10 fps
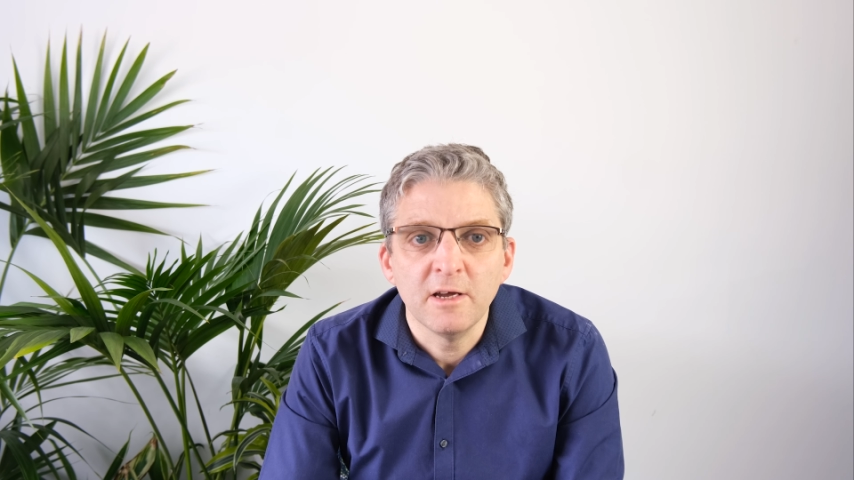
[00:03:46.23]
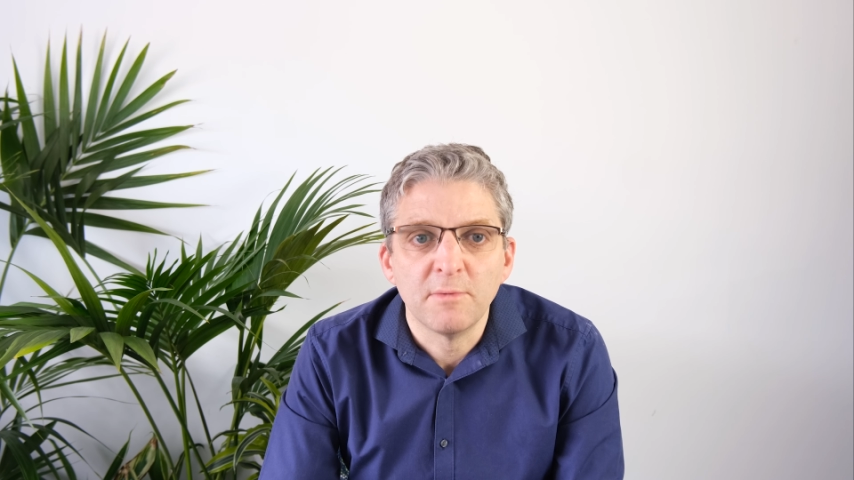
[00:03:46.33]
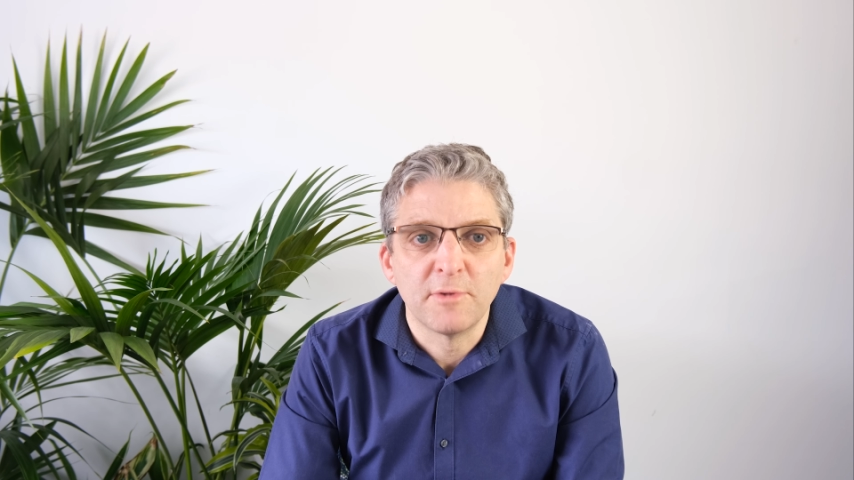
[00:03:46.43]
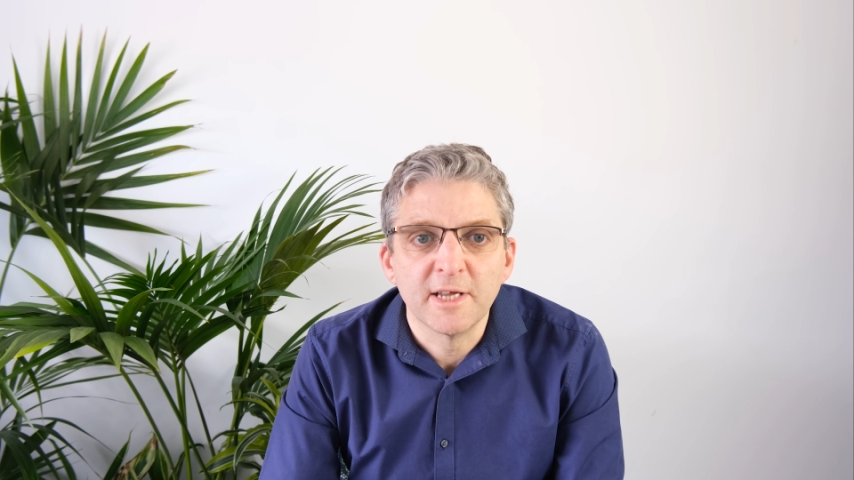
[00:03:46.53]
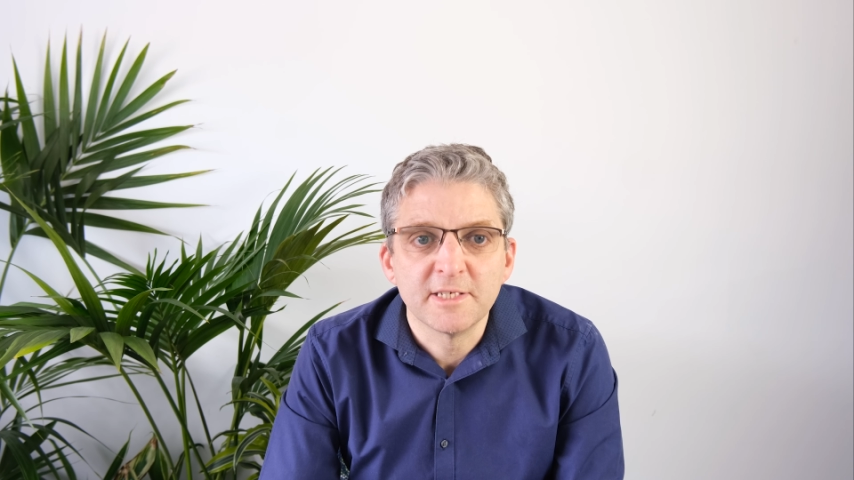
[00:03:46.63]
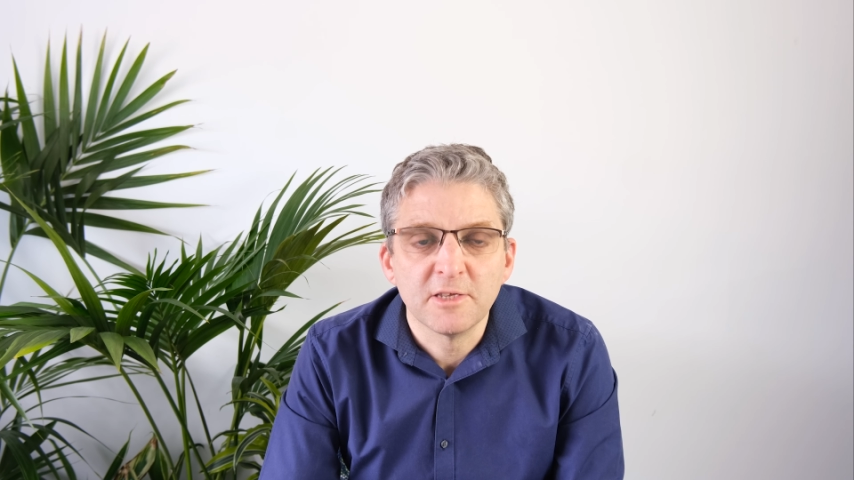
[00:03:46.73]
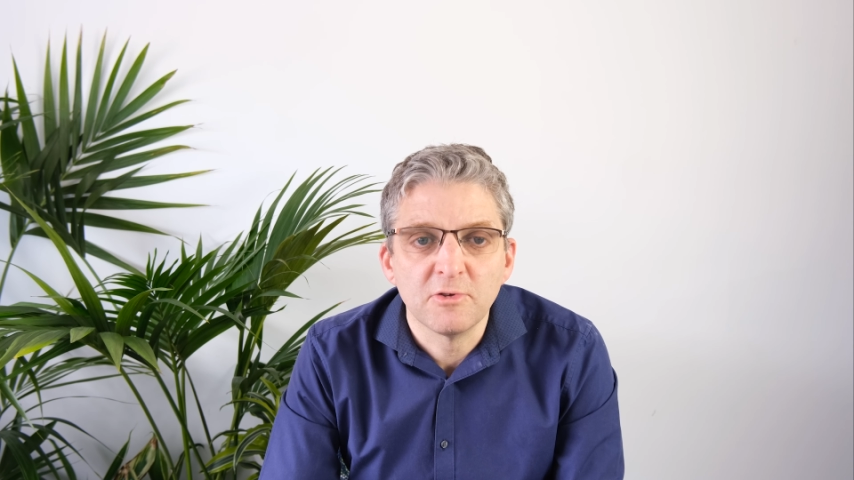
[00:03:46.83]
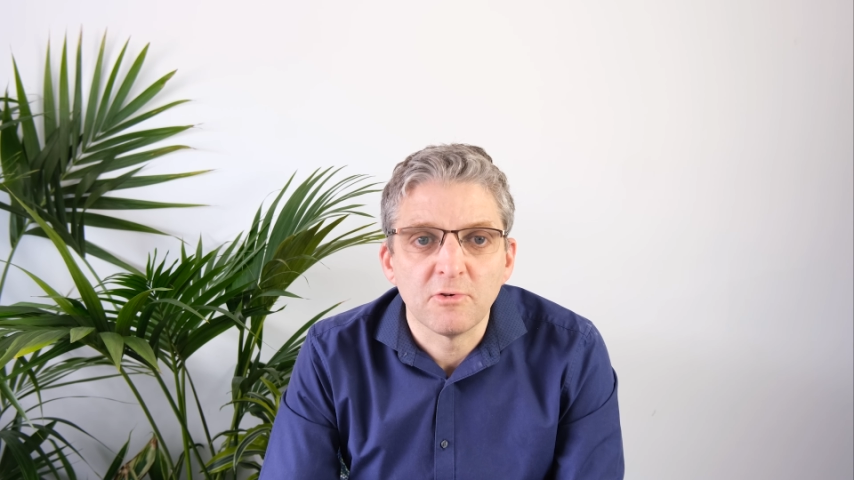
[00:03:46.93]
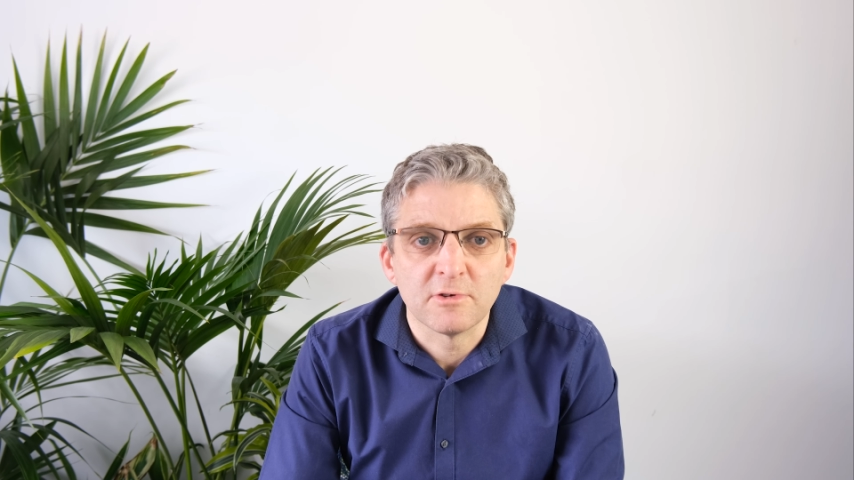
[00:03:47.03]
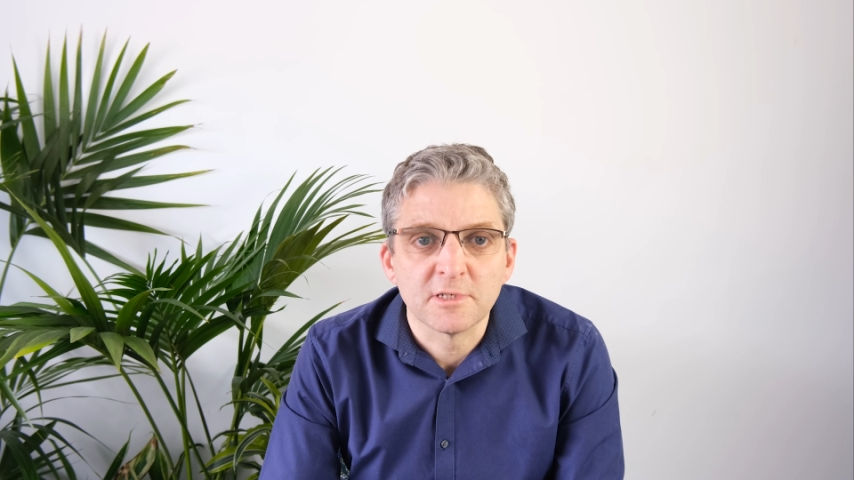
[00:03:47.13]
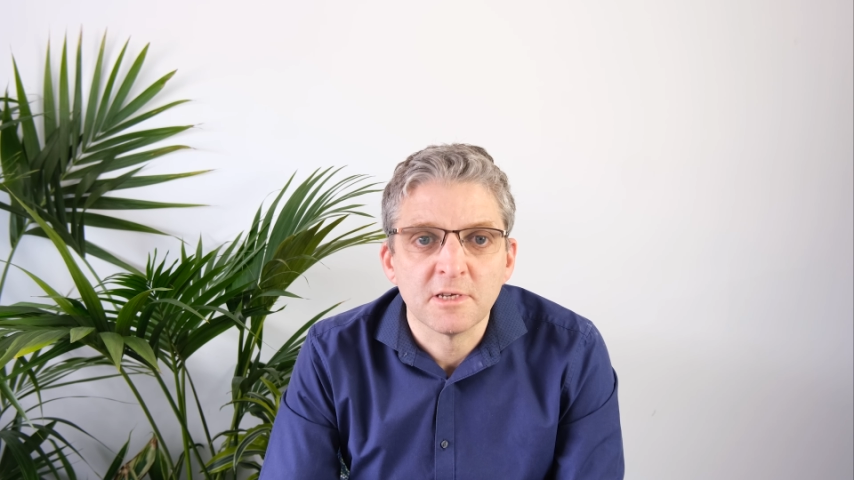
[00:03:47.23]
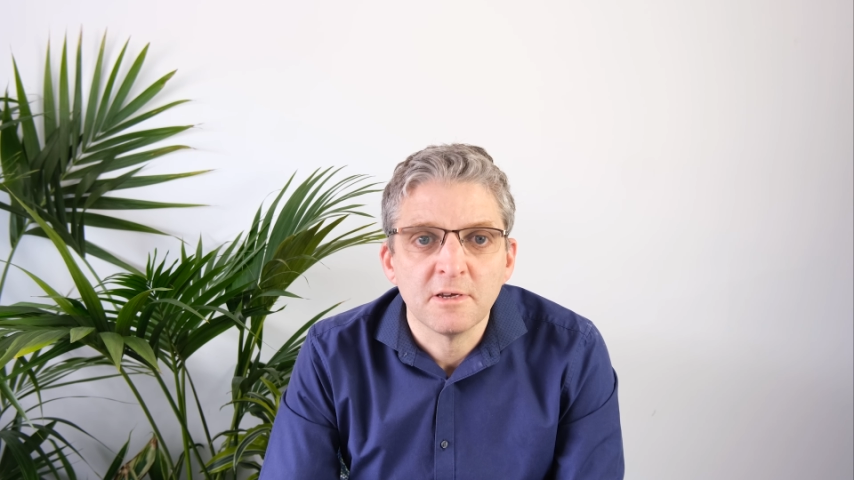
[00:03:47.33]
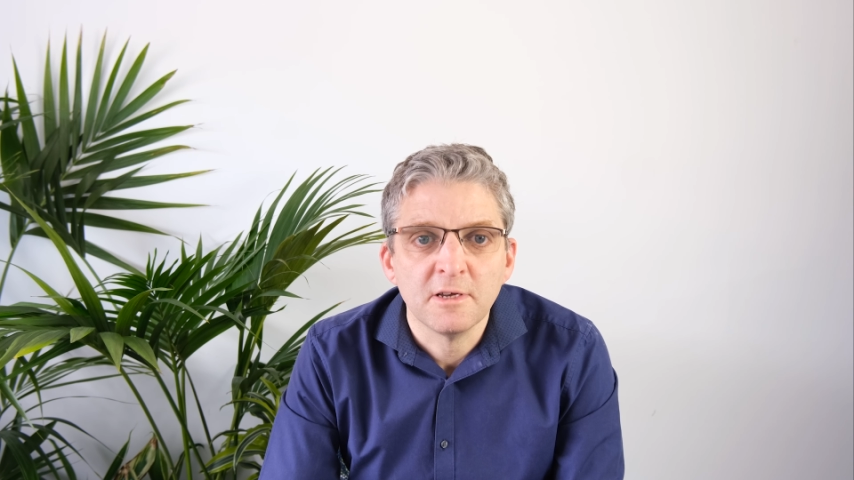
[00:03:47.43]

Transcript: and bring it indoors,